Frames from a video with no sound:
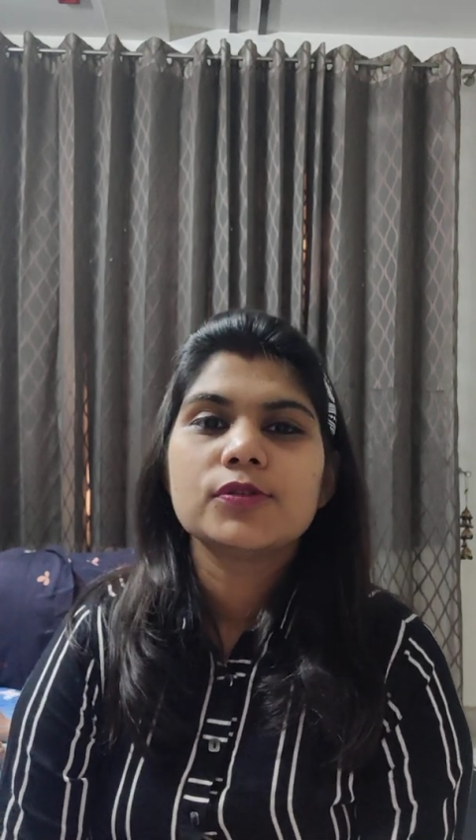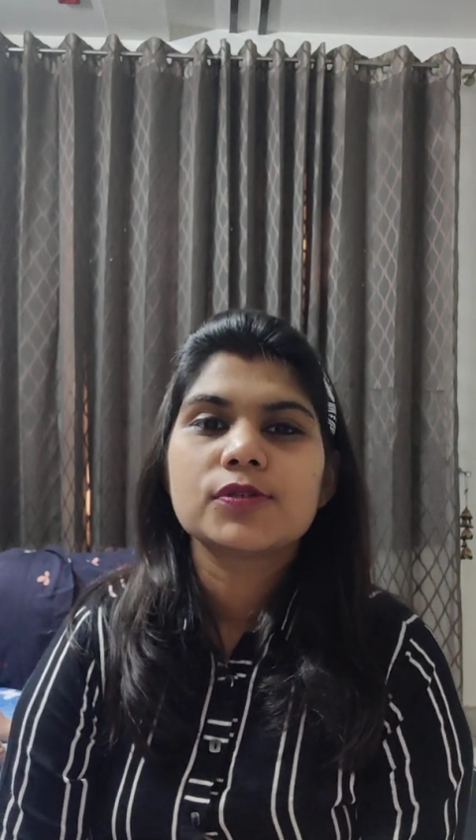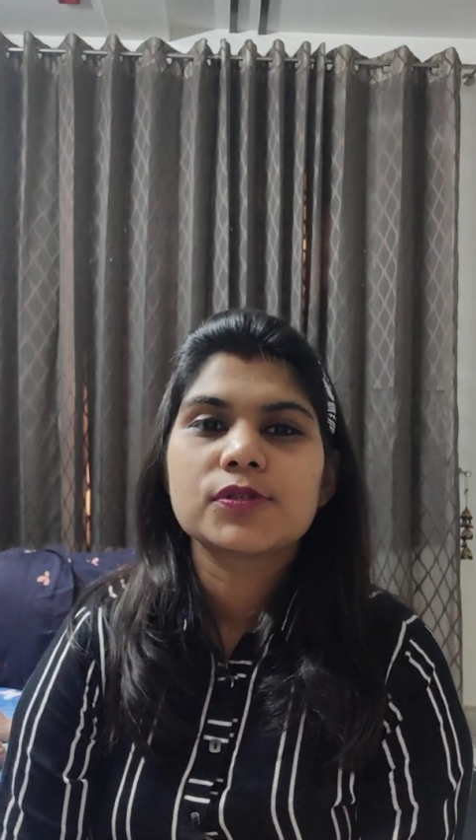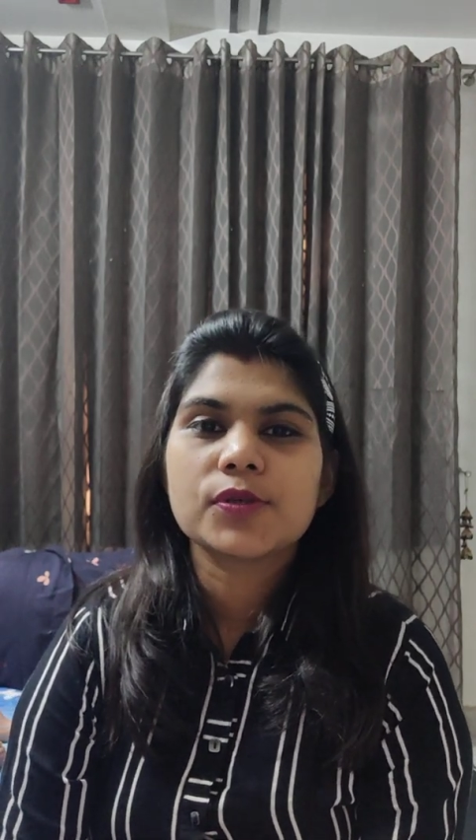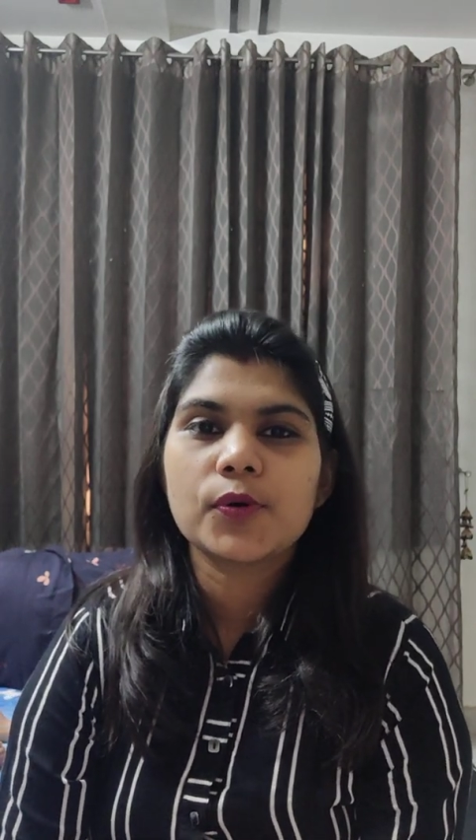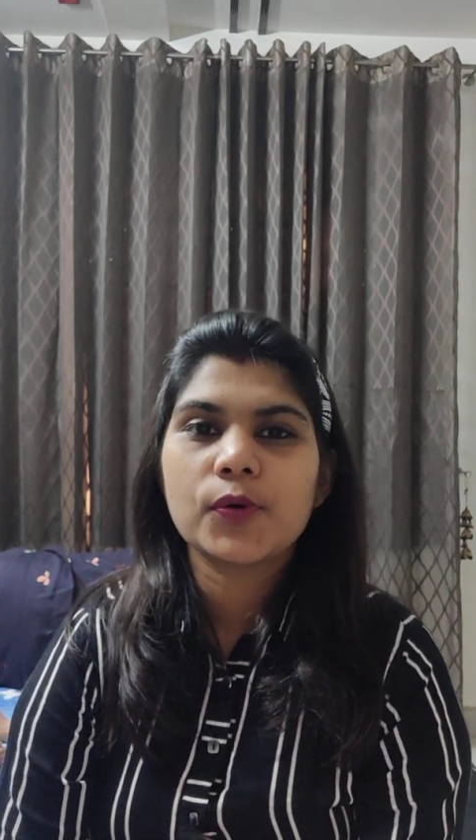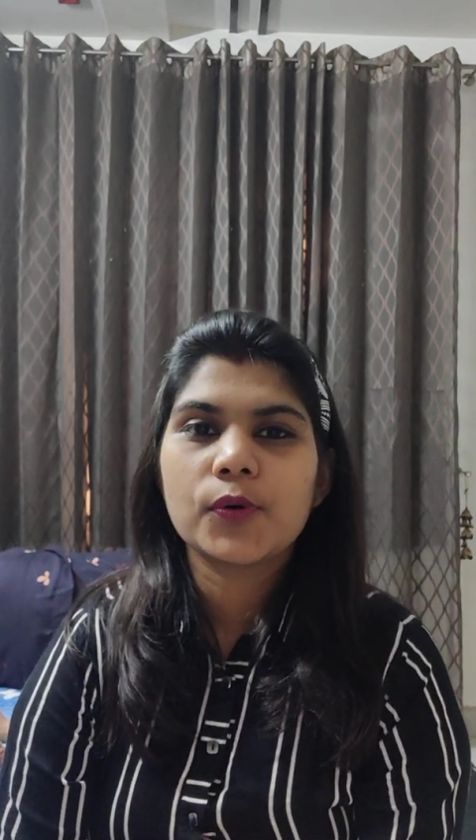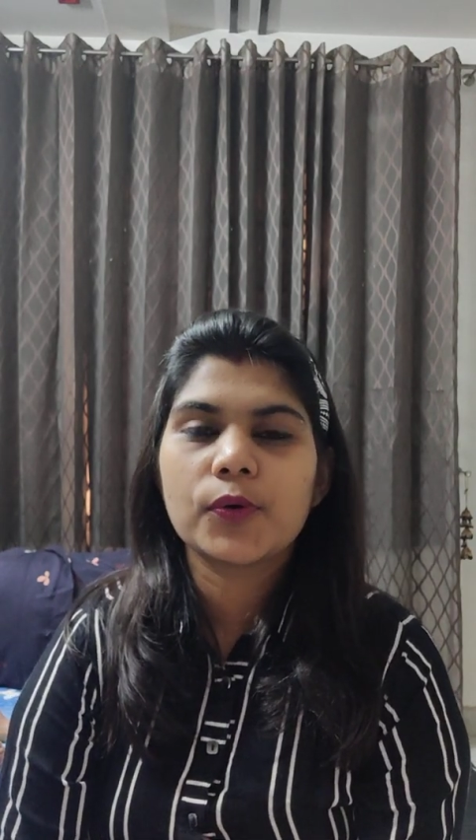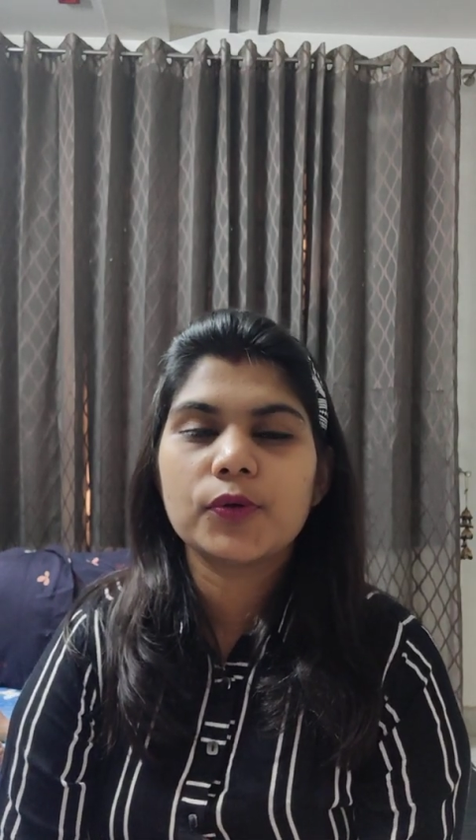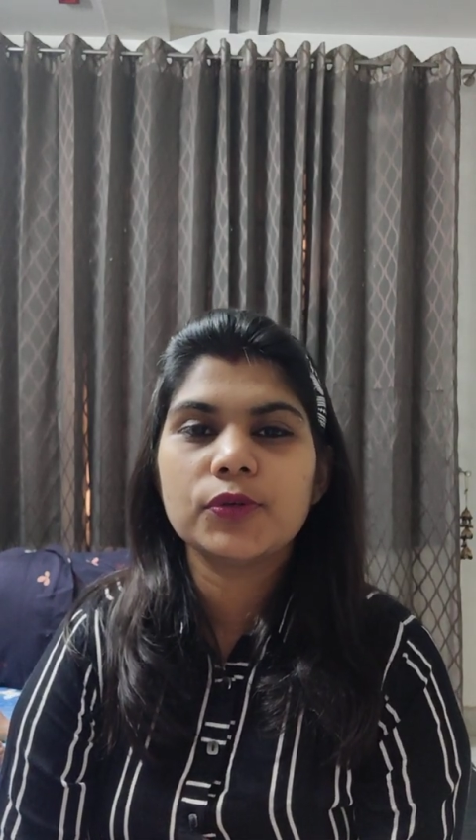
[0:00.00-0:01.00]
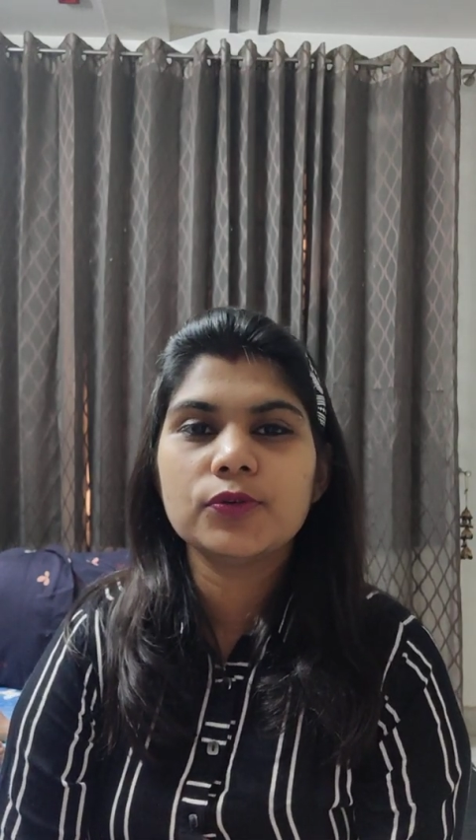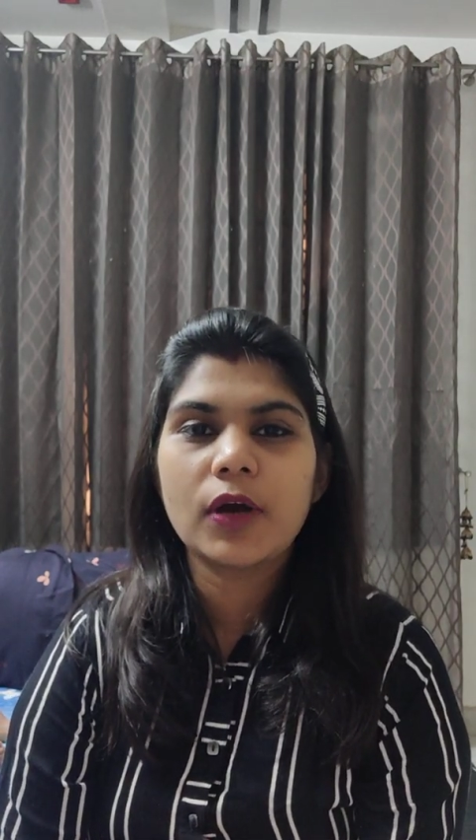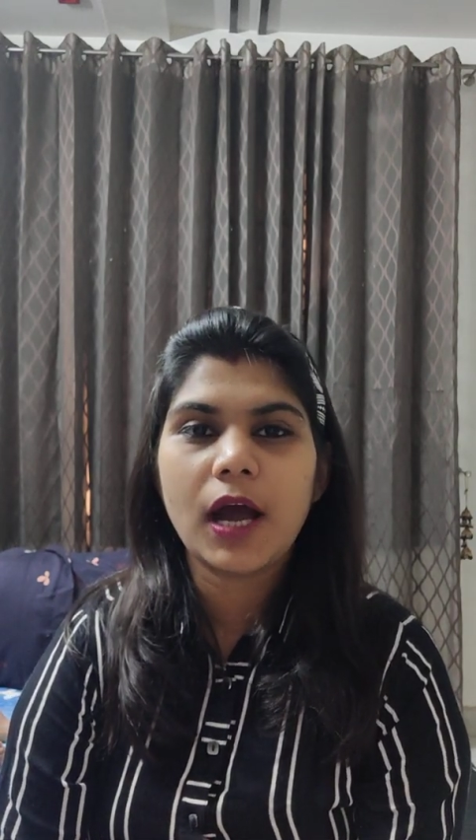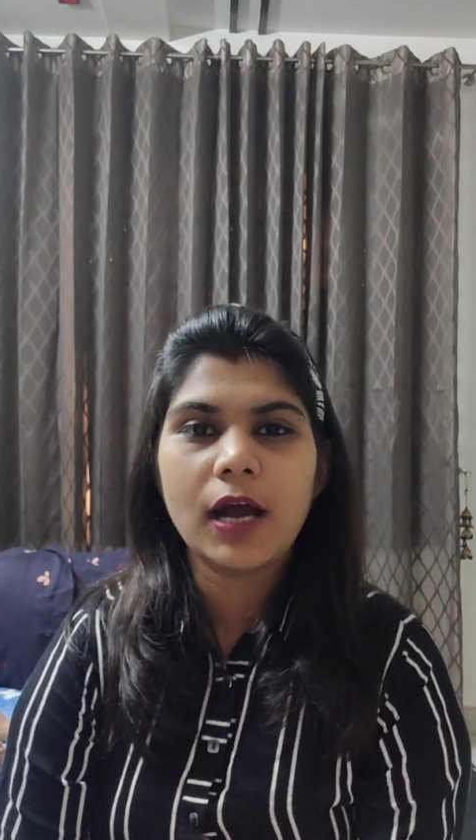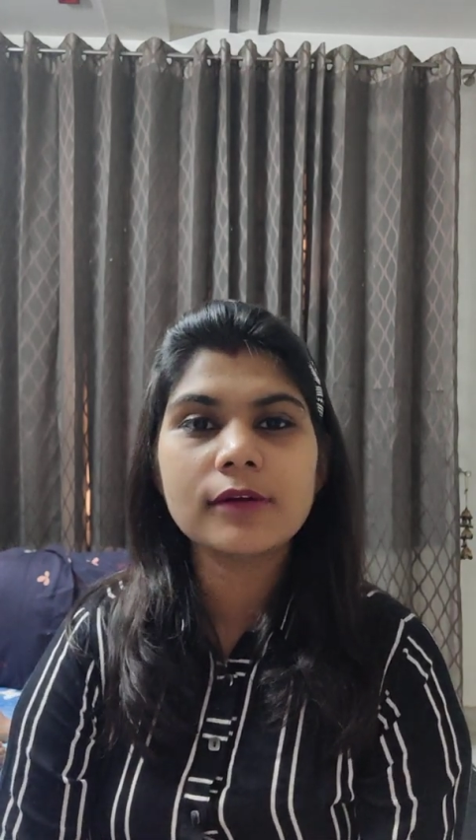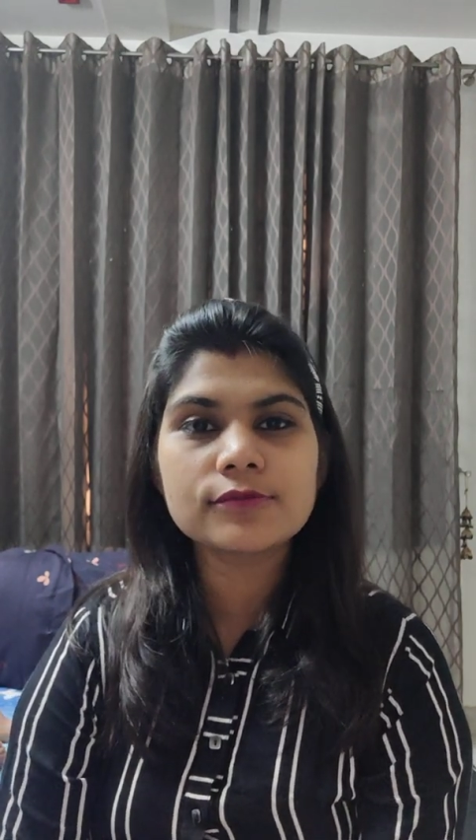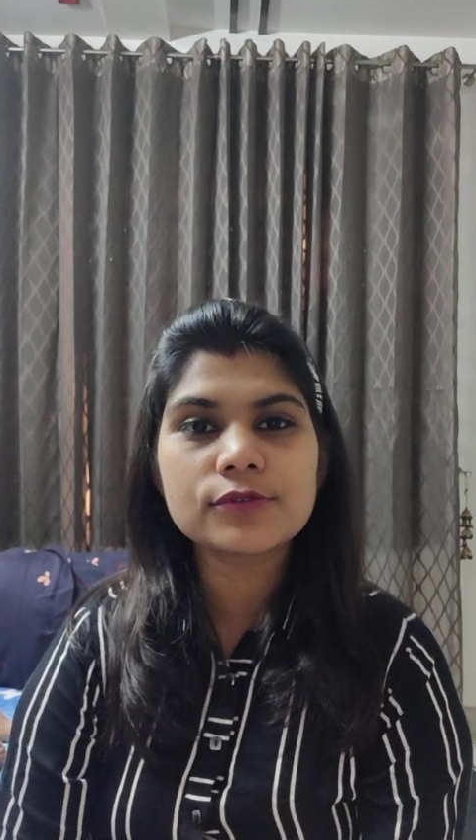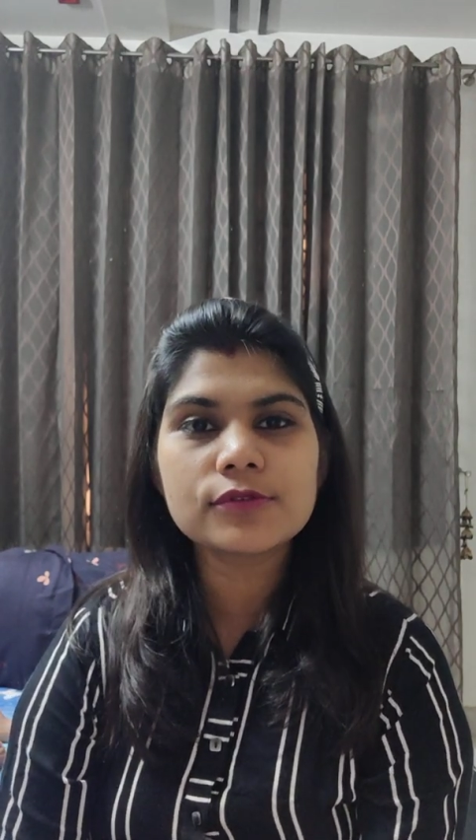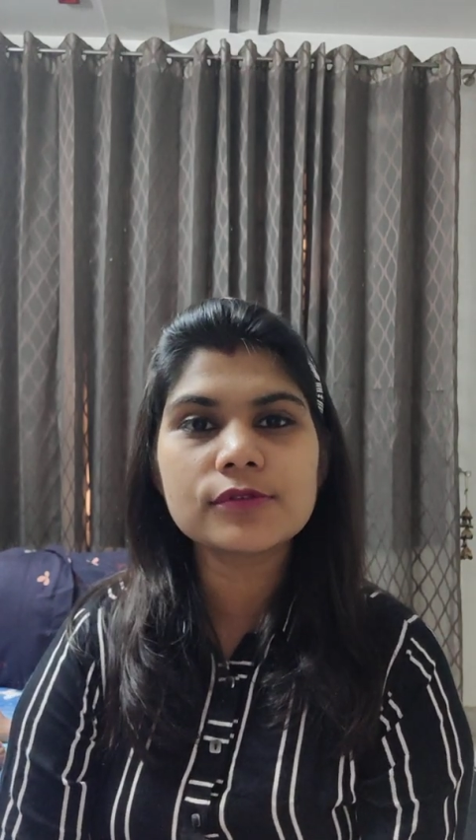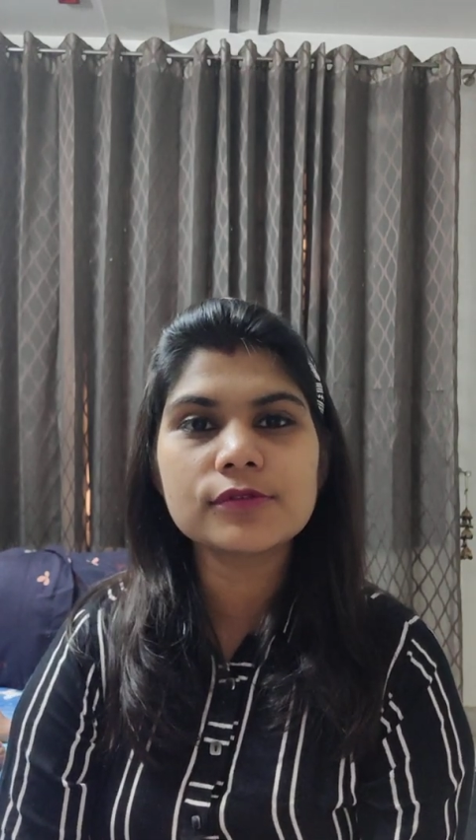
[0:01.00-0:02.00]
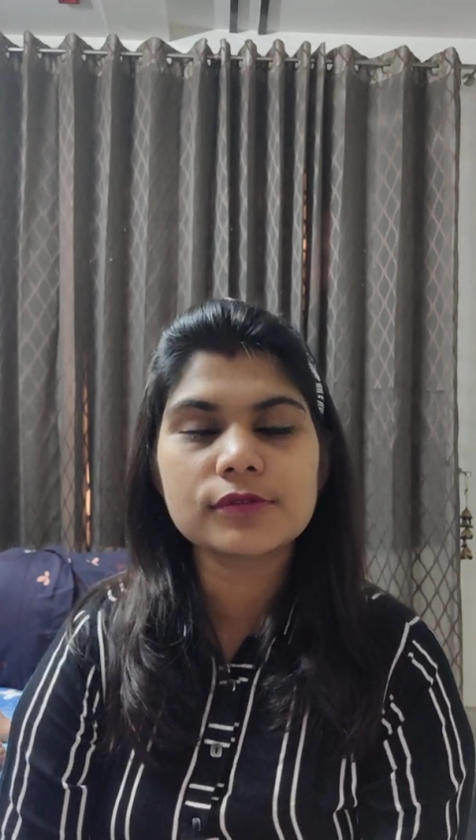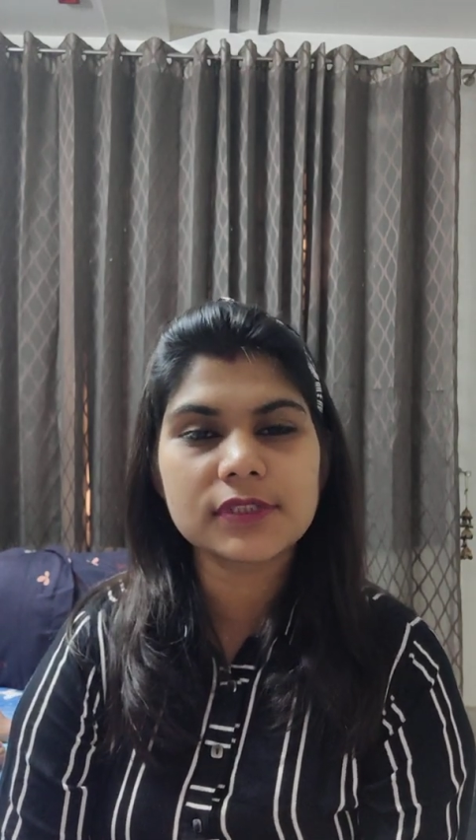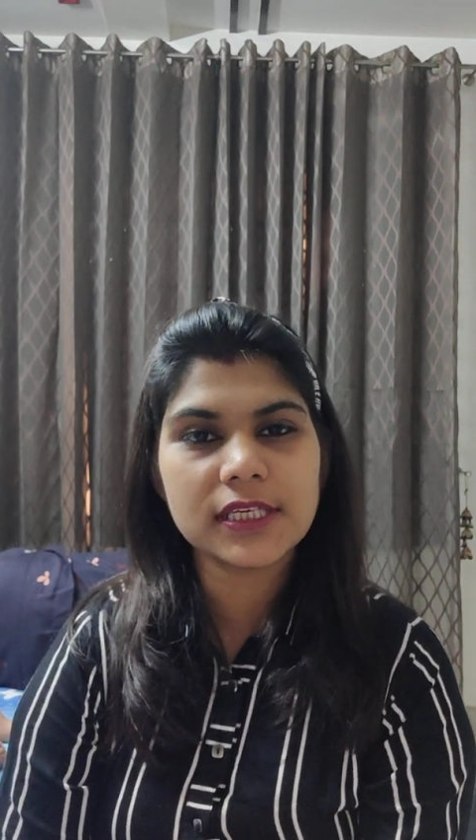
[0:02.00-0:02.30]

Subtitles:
So you have to